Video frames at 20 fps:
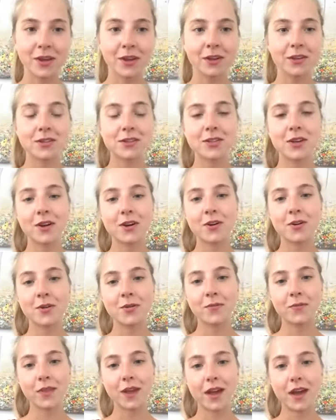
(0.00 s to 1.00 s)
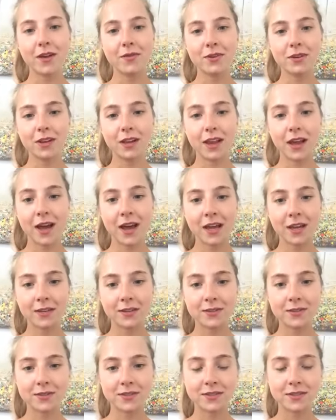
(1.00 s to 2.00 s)
So I would like
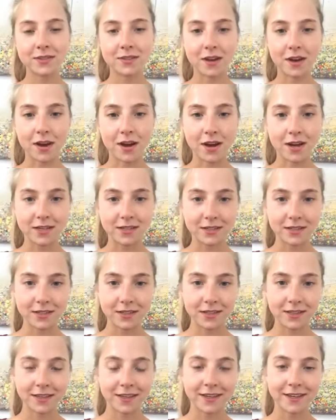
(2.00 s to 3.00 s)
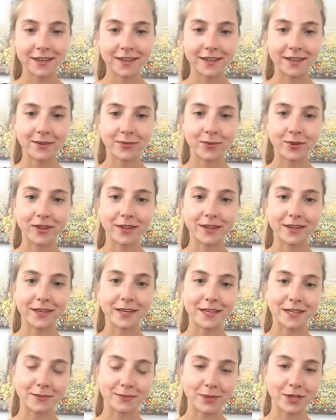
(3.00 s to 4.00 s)
to start with a
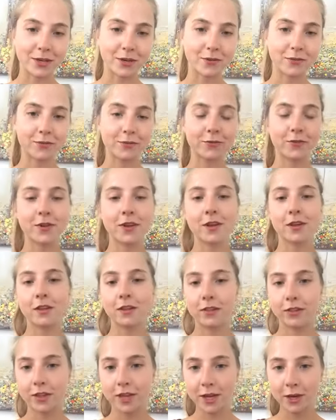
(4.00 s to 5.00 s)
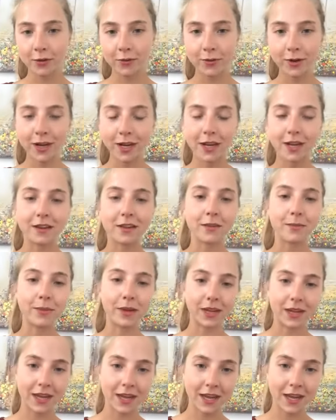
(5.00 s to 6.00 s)
little bit of theory in the
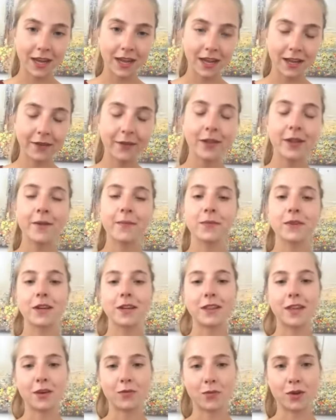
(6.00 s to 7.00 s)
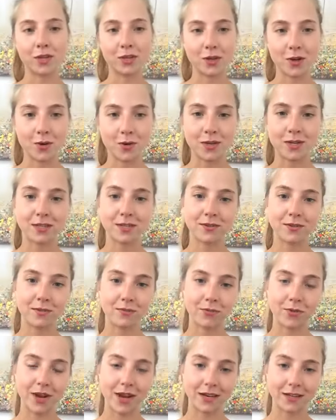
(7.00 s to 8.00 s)
beginning, and then we go into the
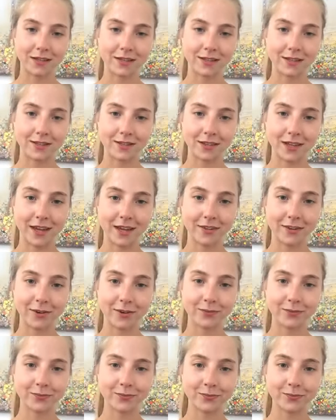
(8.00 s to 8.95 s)
practice together.